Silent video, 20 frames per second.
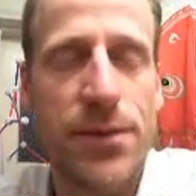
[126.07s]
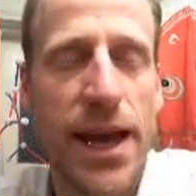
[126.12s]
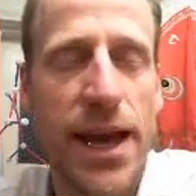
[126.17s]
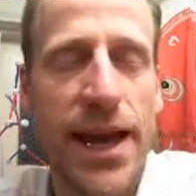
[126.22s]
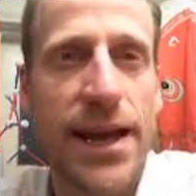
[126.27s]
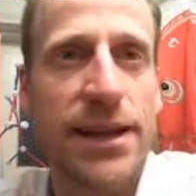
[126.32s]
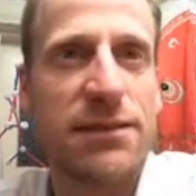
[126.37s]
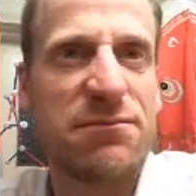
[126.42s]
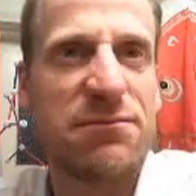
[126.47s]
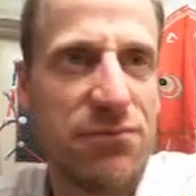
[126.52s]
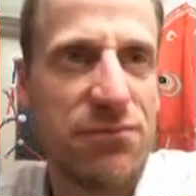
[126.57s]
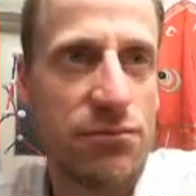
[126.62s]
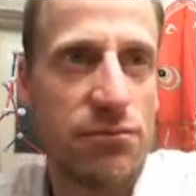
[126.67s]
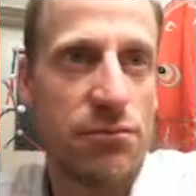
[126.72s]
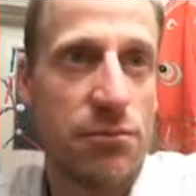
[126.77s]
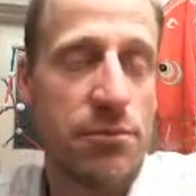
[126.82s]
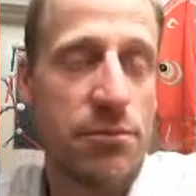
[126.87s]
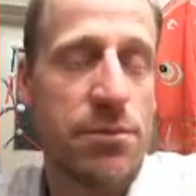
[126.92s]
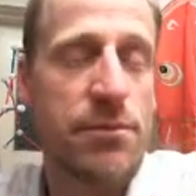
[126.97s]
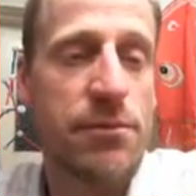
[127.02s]
and
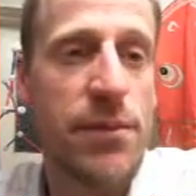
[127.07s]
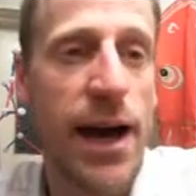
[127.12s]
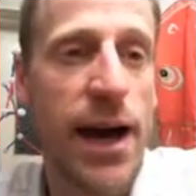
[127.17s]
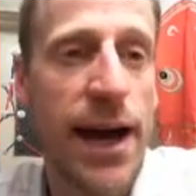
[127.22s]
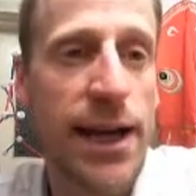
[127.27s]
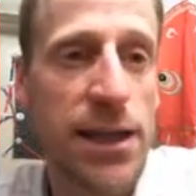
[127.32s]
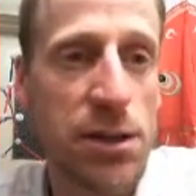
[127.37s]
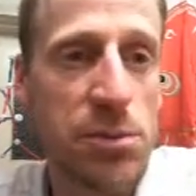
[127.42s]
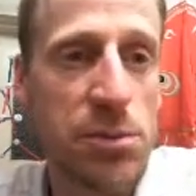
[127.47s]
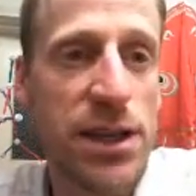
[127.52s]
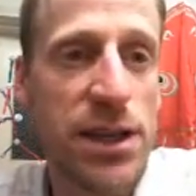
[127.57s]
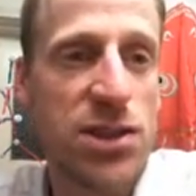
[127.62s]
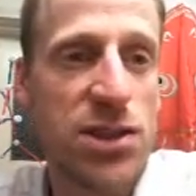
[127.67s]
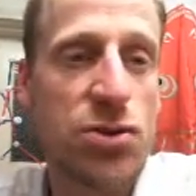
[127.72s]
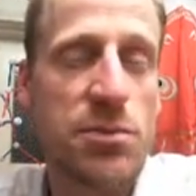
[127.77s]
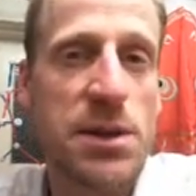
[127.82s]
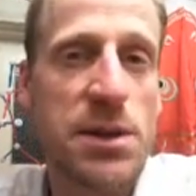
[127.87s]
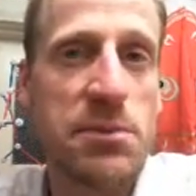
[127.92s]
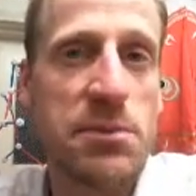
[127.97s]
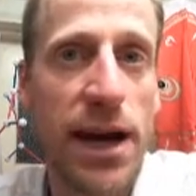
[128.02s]
arguably
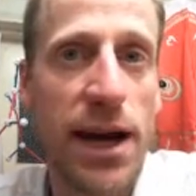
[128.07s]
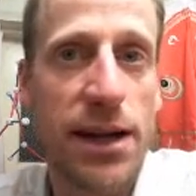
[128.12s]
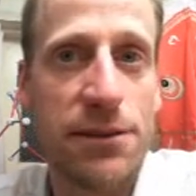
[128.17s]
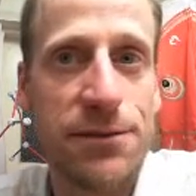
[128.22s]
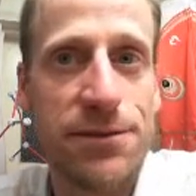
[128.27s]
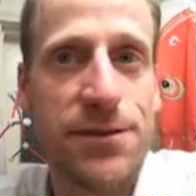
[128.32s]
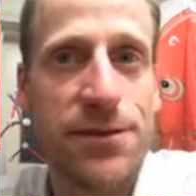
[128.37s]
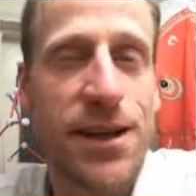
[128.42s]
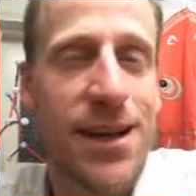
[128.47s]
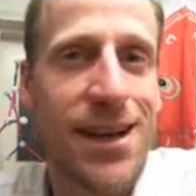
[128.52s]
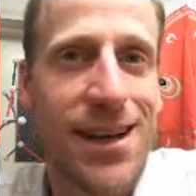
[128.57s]
should be part of